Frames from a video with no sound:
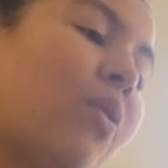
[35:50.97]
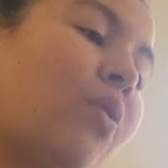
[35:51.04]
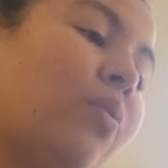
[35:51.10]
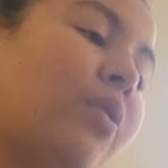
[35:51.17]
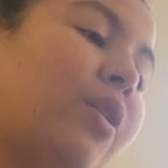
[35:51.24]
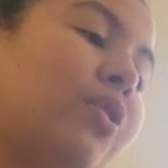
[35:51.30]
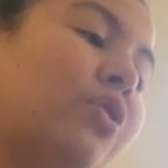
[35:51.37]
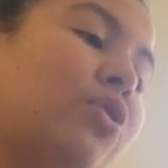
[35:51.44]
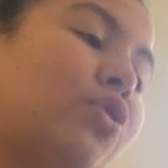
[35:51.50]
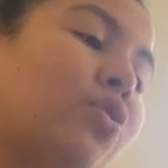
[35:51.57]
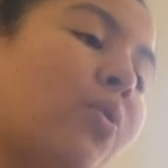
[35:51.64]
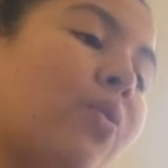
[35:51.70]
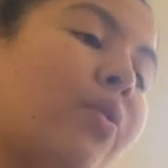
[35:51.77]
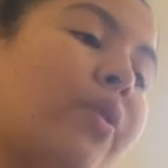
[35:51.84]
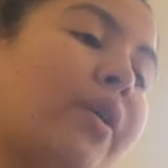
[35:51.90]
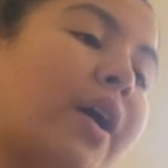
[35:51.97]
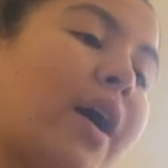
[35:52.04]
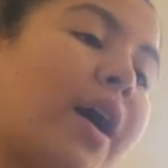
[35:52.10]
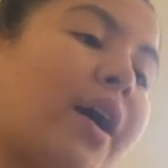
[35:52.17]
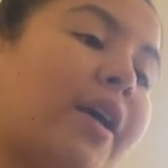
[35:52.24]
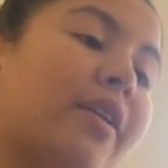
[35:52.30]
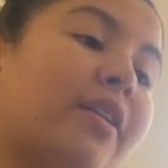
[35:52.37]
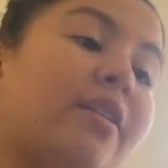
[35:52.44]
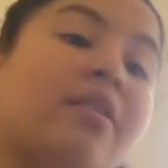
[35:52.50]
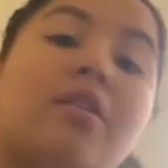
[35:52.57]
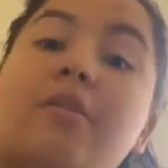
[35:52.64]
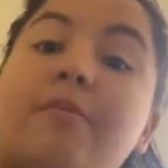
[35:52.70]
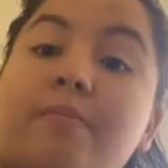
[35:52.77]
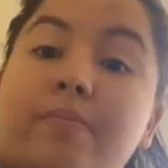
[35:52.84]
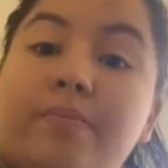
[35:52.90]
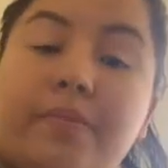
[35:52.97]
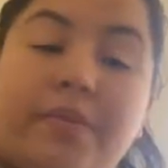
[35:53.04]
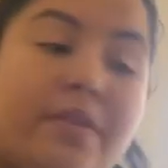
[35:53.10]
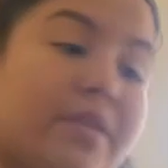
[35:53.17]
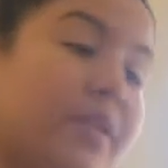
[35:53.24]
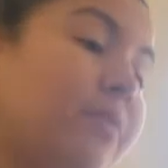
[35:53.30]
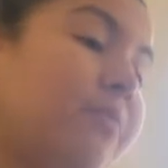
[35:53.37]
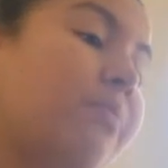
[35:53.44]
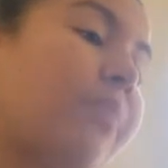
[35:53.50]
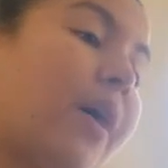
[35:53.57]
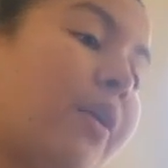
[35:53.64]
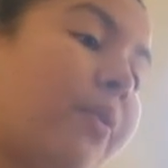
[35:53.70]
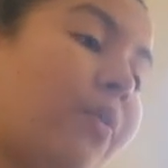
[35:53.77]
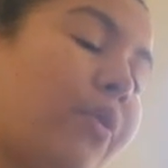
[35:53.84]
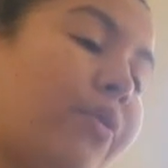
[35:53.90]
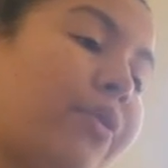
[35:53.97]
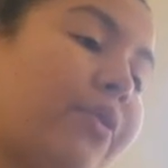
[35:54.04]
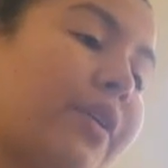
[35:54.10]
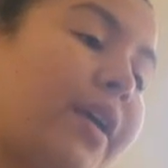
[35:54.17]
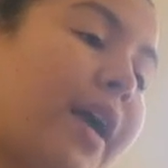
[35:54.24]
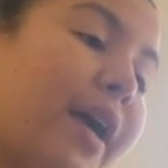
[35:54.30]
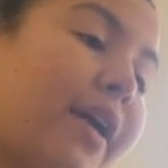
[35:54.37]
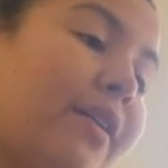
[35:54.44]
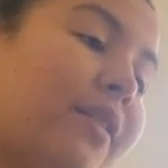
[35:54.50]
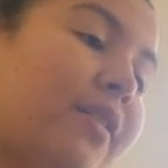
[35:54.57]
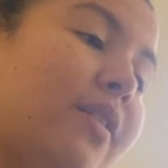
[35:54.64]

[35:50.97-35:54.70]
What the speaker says: only tour guide, by Warrior Cat.